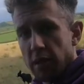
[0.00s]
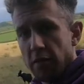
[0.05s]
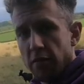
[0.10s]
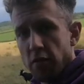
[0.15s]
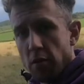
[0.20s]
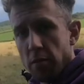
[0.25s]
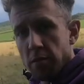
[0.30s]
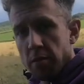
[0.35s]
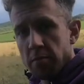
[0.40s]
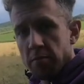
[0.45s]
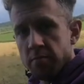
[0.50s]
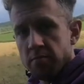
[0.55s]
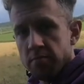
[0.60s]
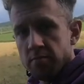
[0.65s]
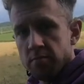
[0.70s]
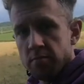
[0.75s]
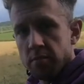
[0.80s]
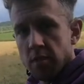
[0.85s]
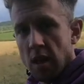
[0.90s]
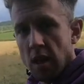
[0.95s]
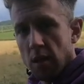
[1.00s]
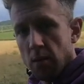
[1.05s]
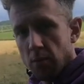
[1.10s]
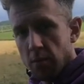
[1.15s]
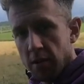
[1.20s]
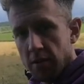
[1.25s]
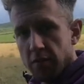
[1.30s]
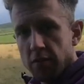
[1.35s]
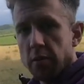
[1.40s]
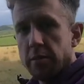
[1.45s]
from them,
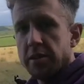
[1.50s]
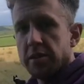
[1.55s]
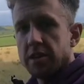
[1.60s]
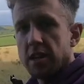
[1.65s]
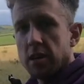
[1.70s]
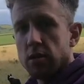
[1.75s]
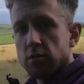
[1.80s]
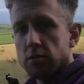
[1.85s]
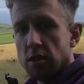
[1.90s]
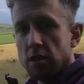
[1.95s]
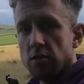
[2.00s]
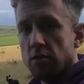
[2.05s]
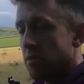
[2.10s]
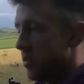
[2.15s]
wait for them to settle down